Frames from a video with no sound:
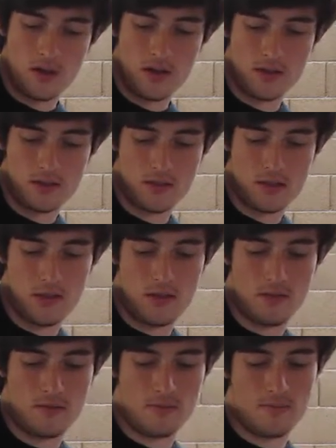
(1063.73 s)
Let's see.
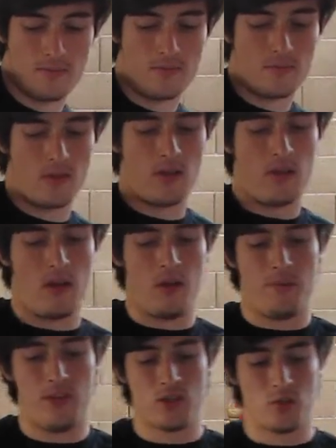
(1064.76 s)

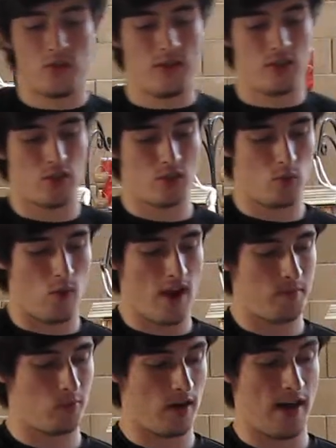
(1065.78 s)
This one is just
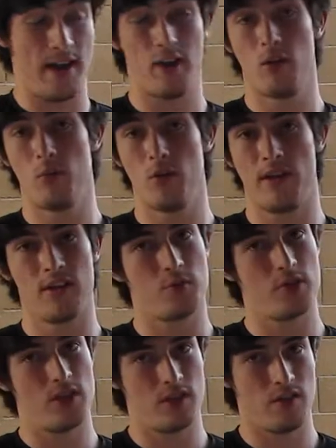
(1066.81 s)
way more handleable, that's why
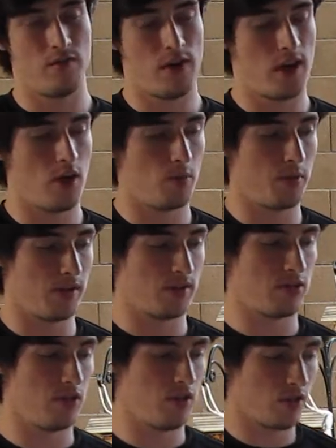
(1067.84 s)
she's in the video,
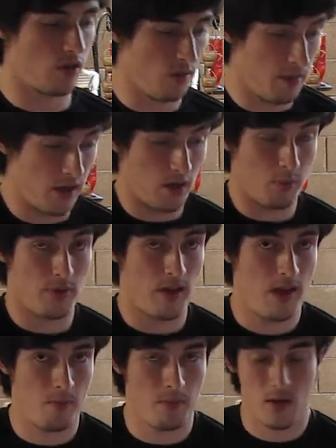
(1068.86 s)
plus she's already paired up with
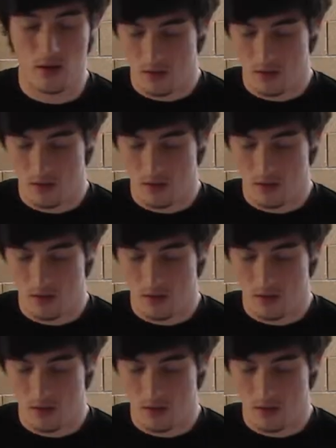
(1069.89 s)
him.